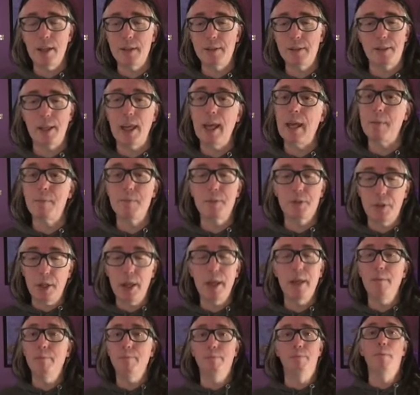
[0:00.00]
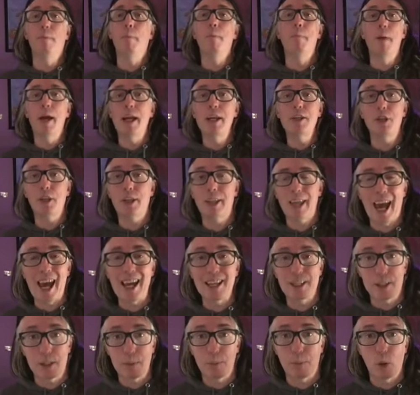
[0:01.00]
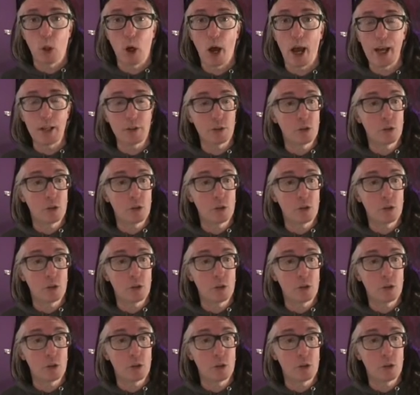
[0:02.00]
it seems, the major gas supplier